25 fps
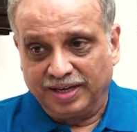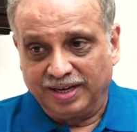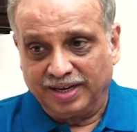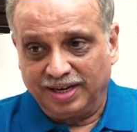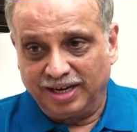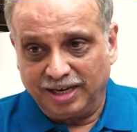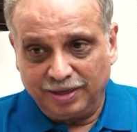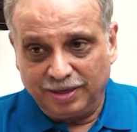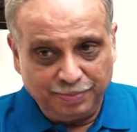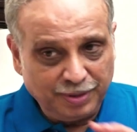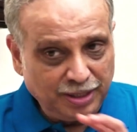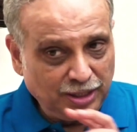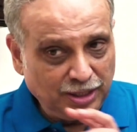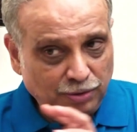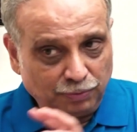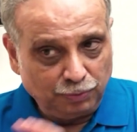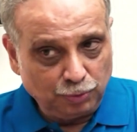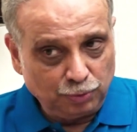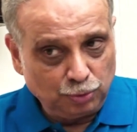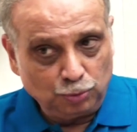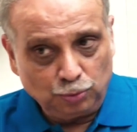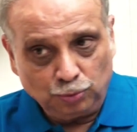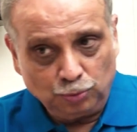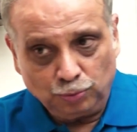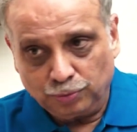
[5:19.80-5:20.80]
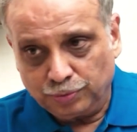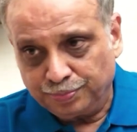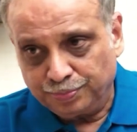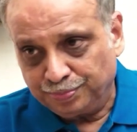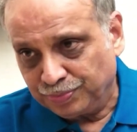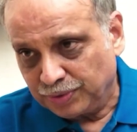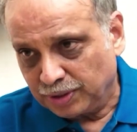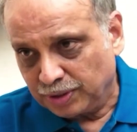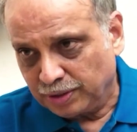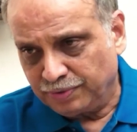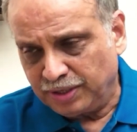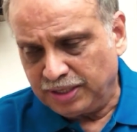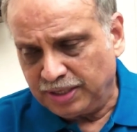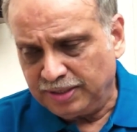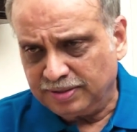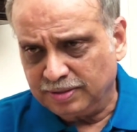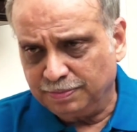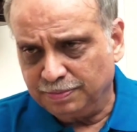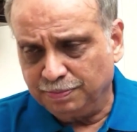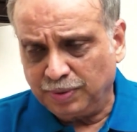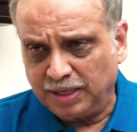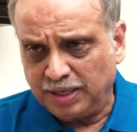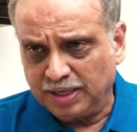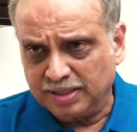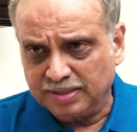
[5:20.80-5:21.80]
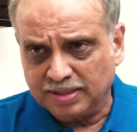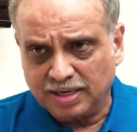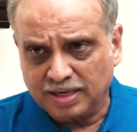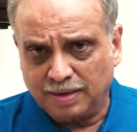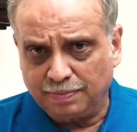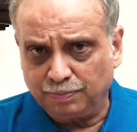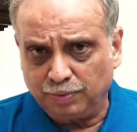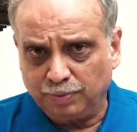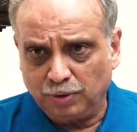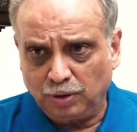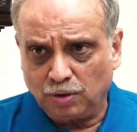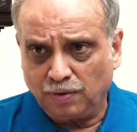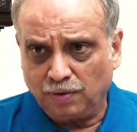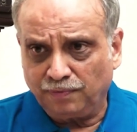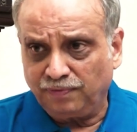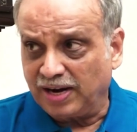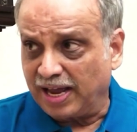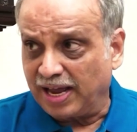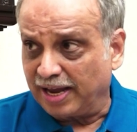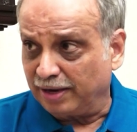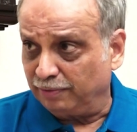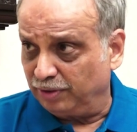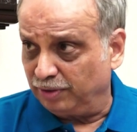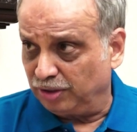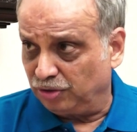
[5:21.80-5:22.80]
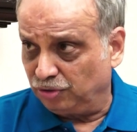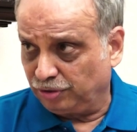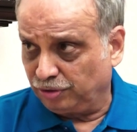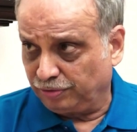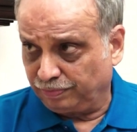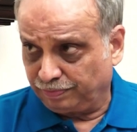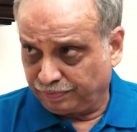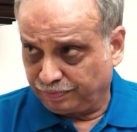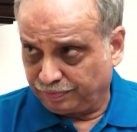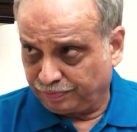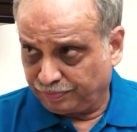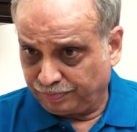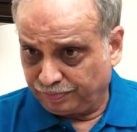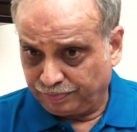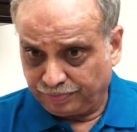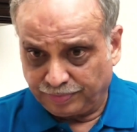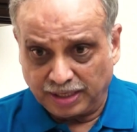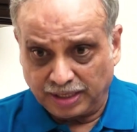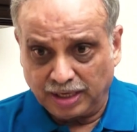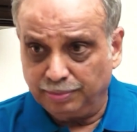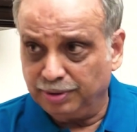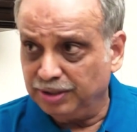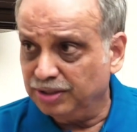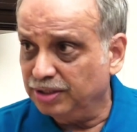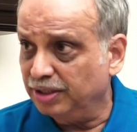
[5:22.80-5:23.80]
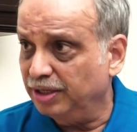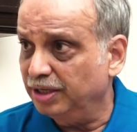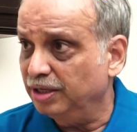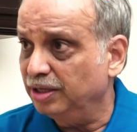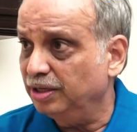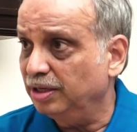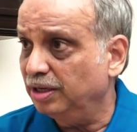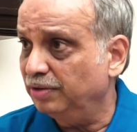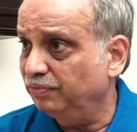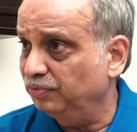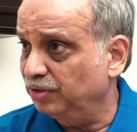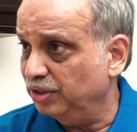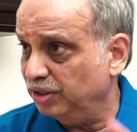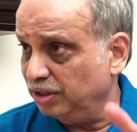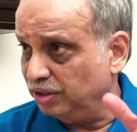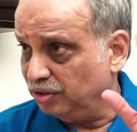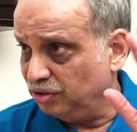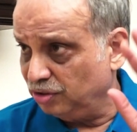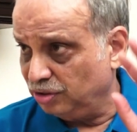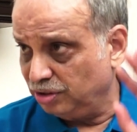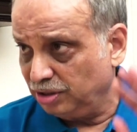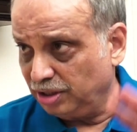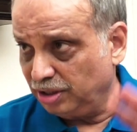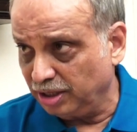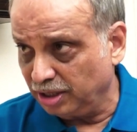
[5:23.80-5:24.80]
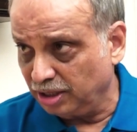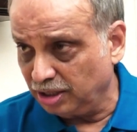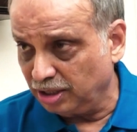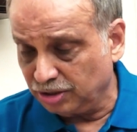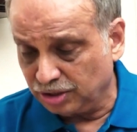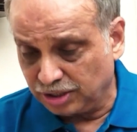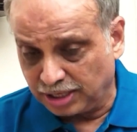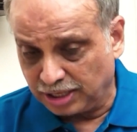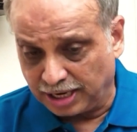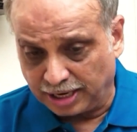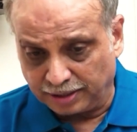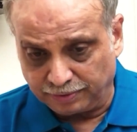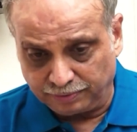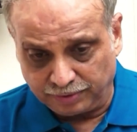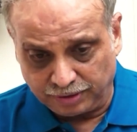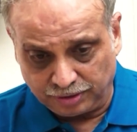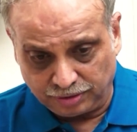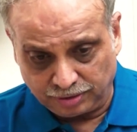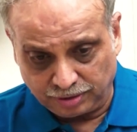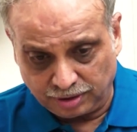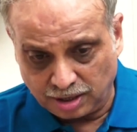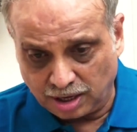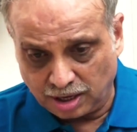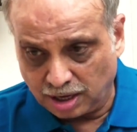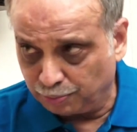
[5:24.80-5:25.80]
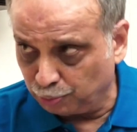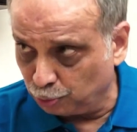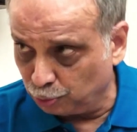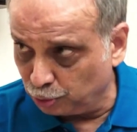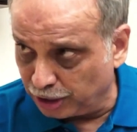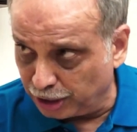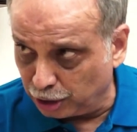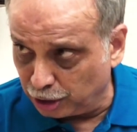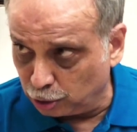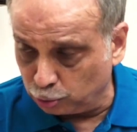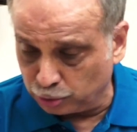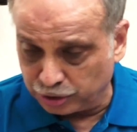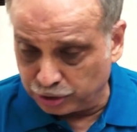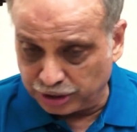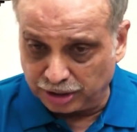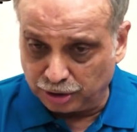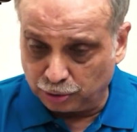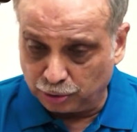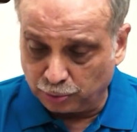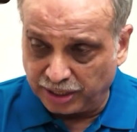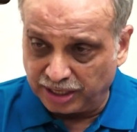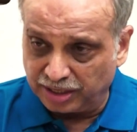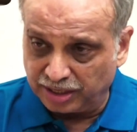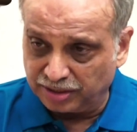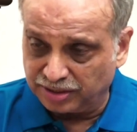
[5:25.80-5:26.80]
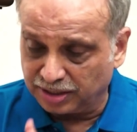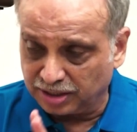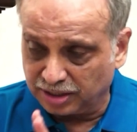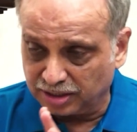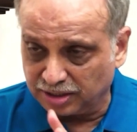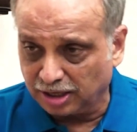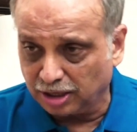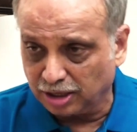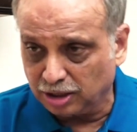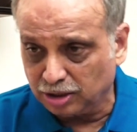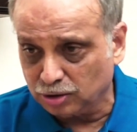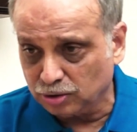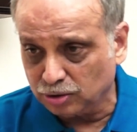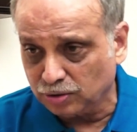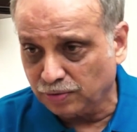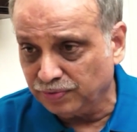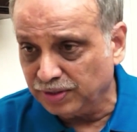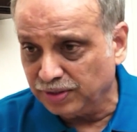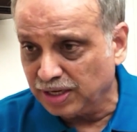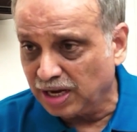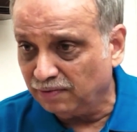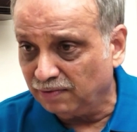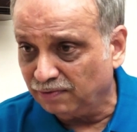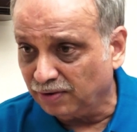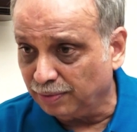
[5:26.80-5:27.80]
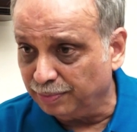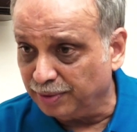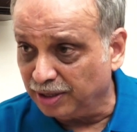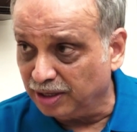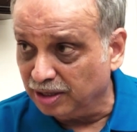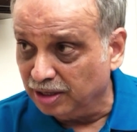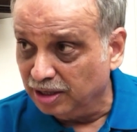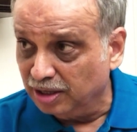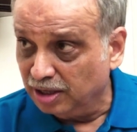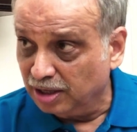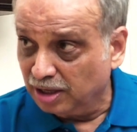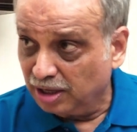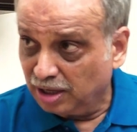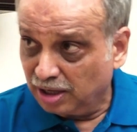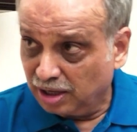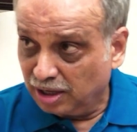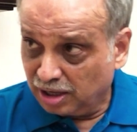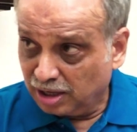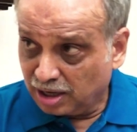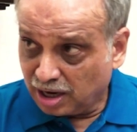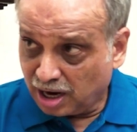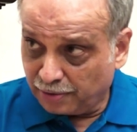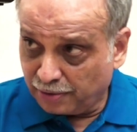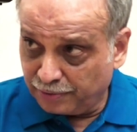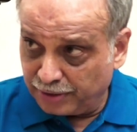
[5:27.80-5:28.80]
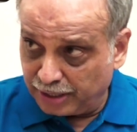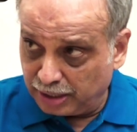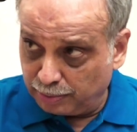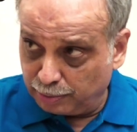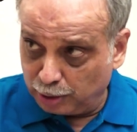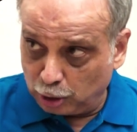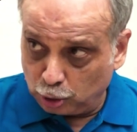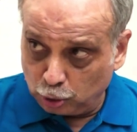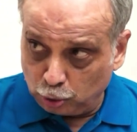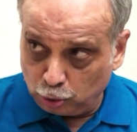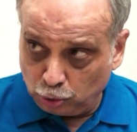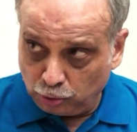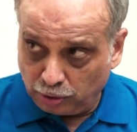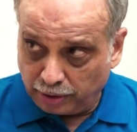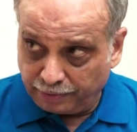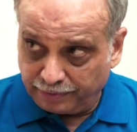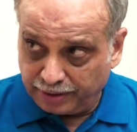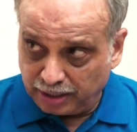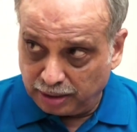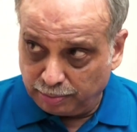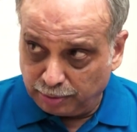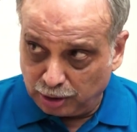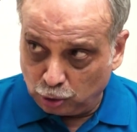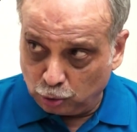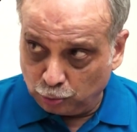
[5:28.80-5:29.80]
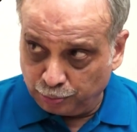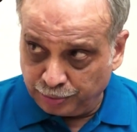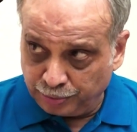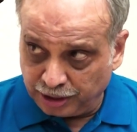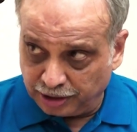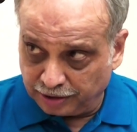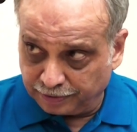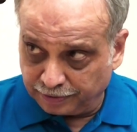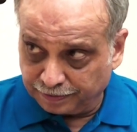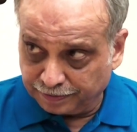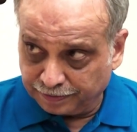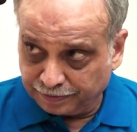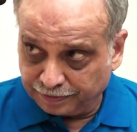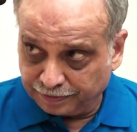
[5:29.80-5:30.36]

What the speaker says: Let me give you a very simple example of language, A, B, C, D, E, F, G, H, English language, up to A to Z, 26 letters of the alphabet, available to you, available to me.